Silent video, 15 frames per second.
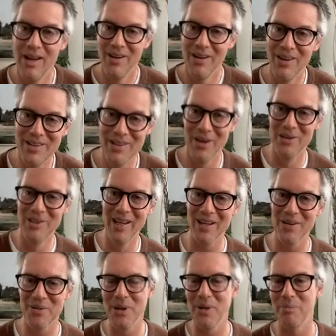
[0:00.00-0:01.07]
So it was like
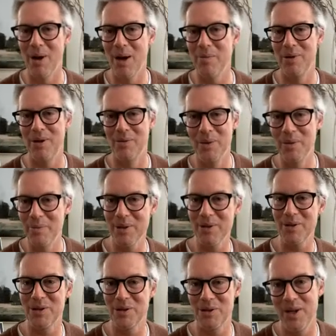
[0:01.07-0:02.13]
a real bummer. We built
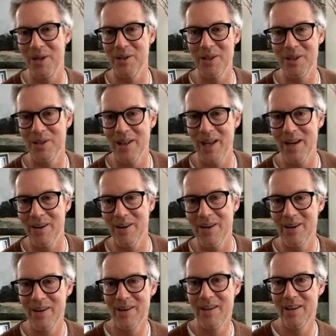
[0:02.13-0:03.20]
the trail a year later,
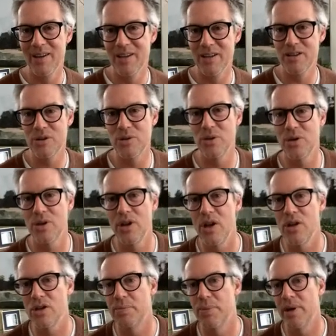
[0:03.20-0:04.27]
the school
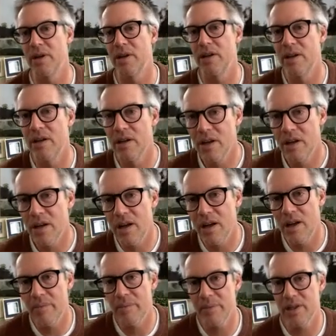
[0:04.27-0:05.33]
closed, but
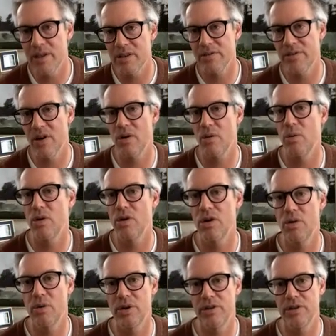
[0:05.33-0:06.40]
because of our
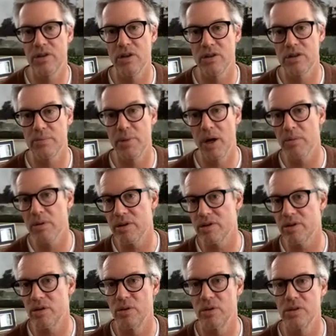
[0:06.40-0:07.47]
work with Tulsa Public
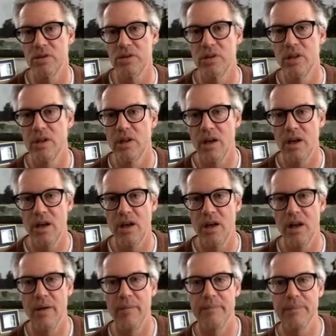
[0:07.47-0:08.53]
Schools,
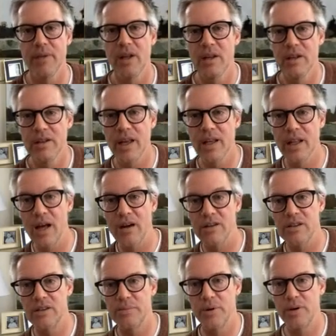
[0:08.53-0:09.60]
they allowed us
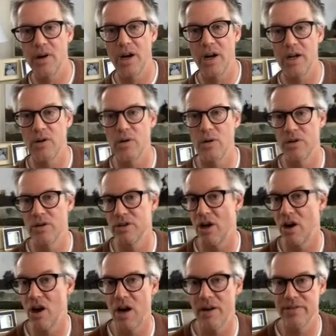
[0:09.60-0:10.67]
to put our headquarters,
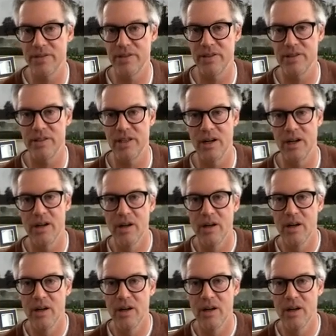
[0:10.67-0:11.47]
our offices there.